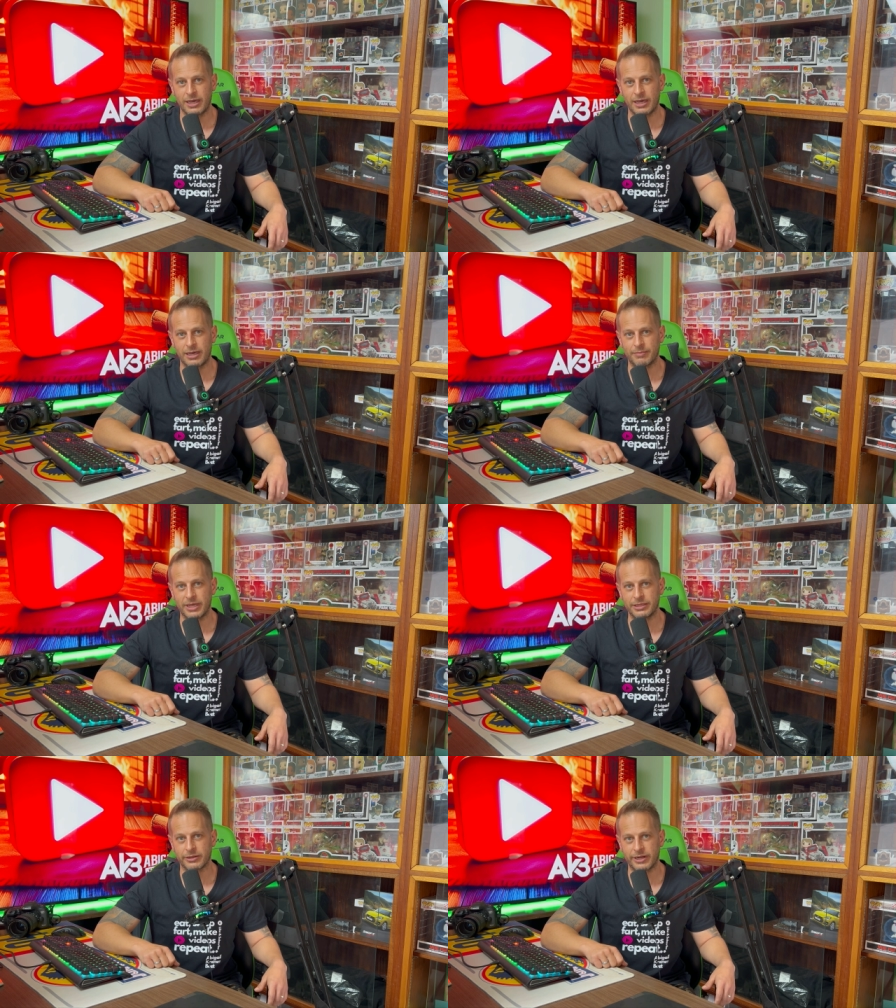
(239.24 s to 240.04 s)

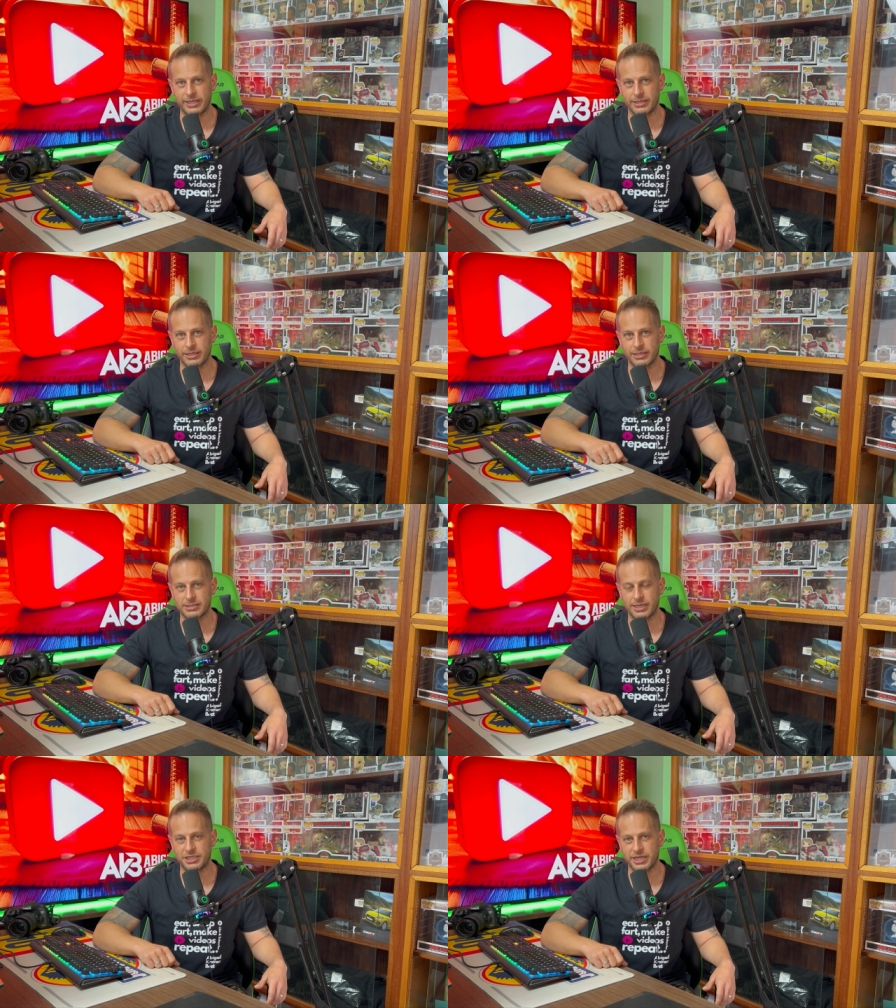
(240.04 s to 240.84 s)
Um, and the great thing is
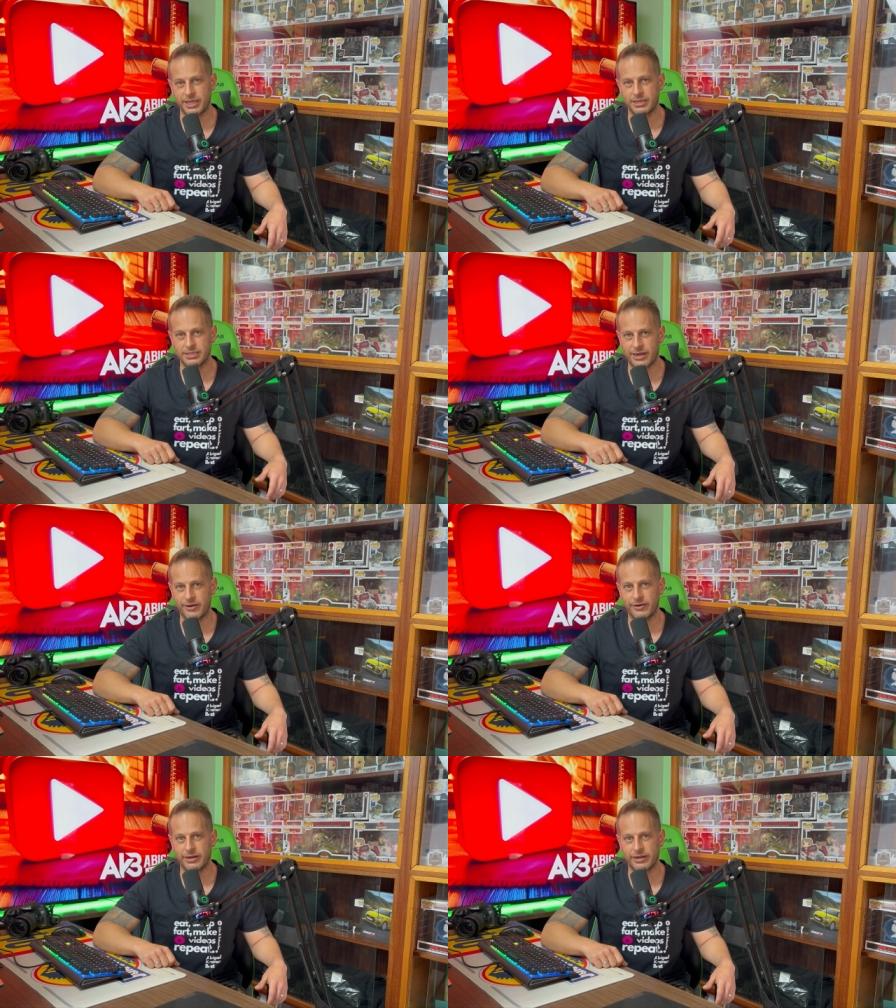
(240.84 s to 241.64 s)
that Jane,
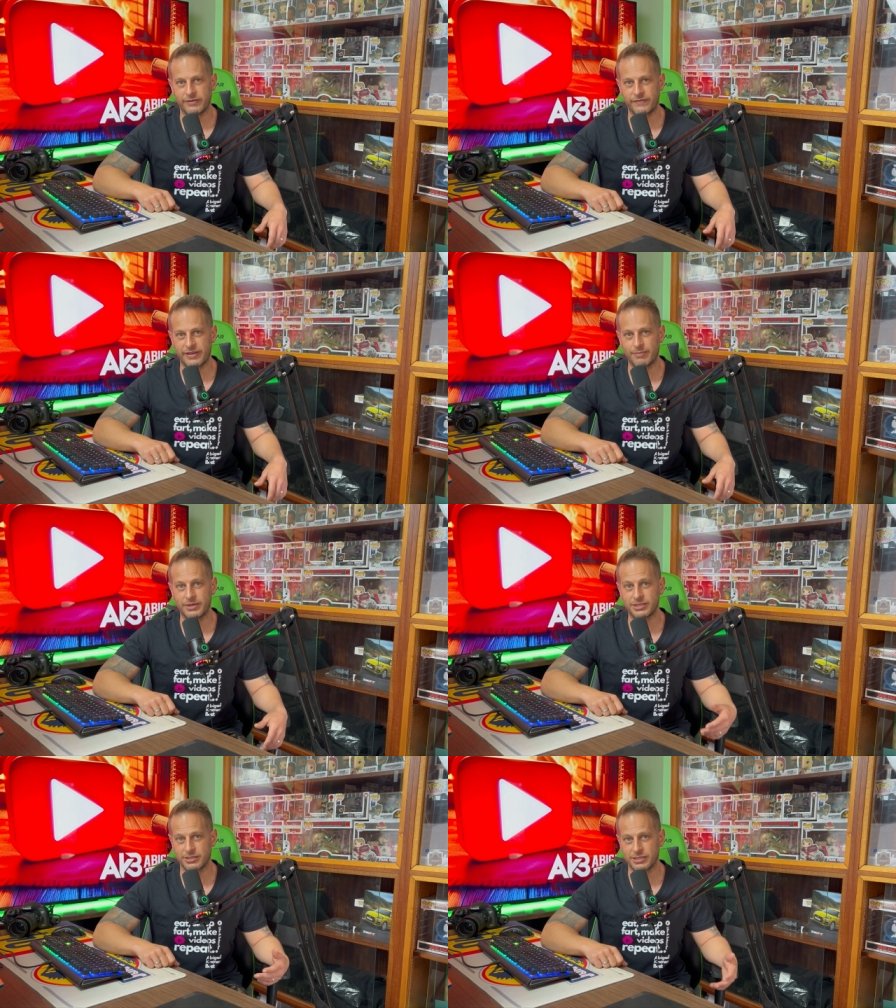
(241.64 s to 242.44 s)
Darren and her
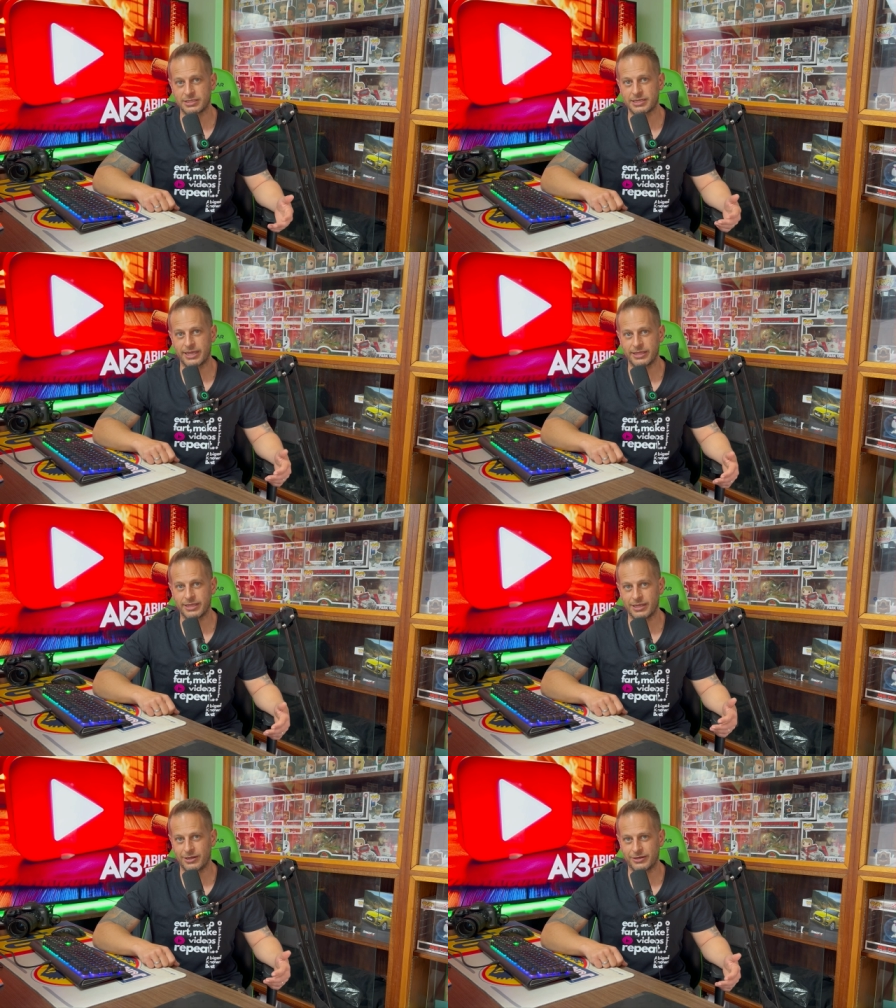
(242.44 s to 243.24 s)
family to this day,
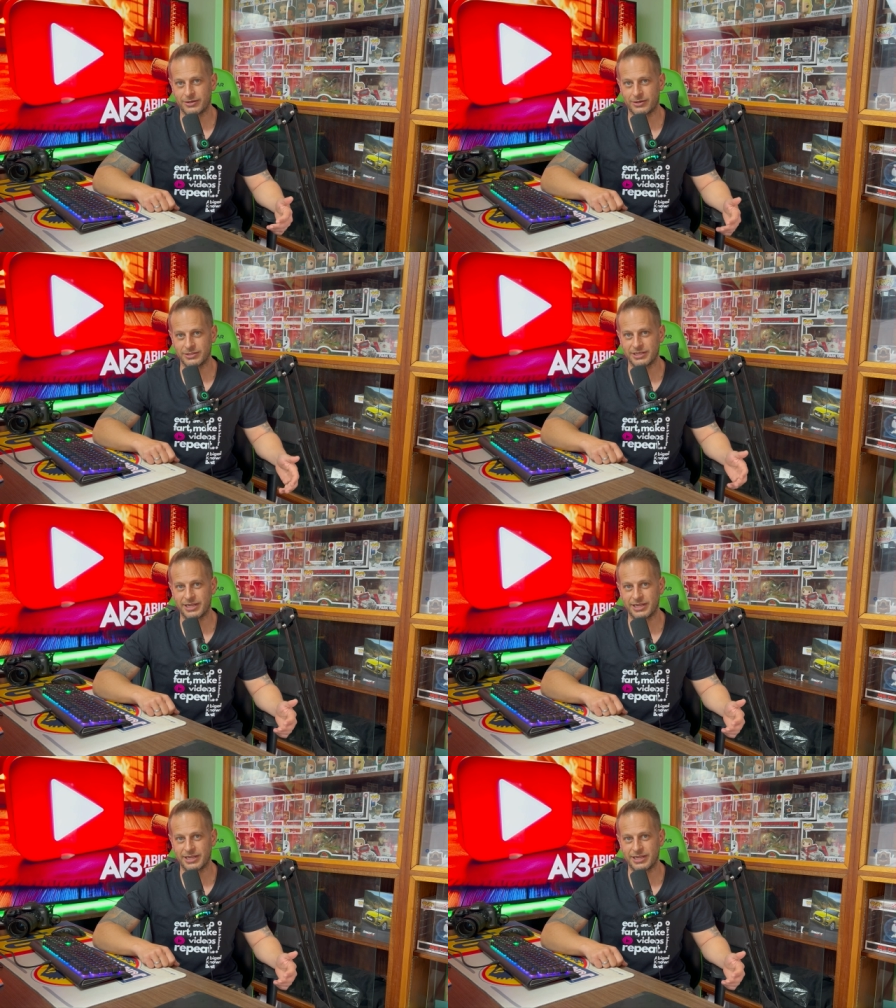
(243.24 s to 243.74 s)
they're a lot older